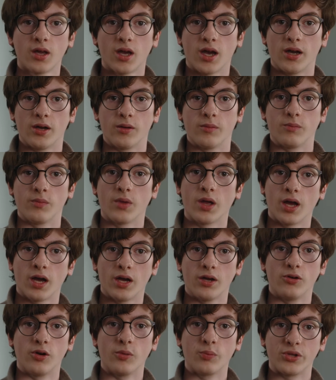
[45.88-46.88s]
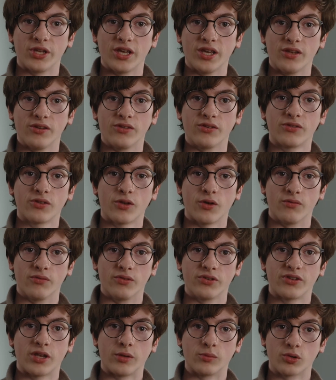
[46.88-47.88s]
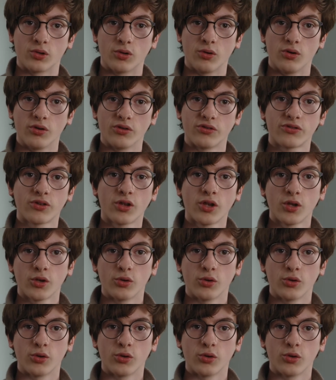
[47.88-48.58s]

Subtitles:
higher up years of the same course